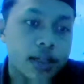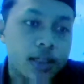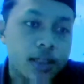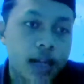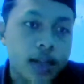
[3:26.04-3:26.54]

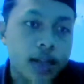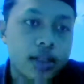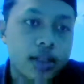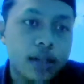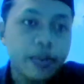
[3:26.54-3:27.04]
charged
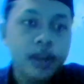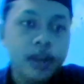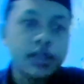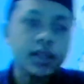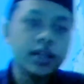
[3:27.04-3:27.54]

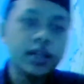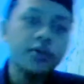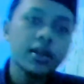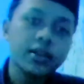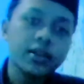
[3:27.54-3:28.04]
particle in
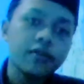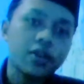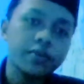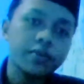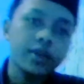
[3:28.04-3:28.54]
water
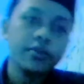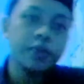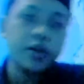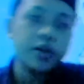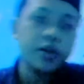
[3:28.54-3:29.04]
forming
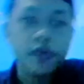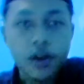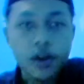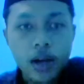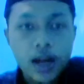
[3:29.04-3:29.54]

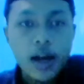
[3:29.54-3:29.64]
microfloc.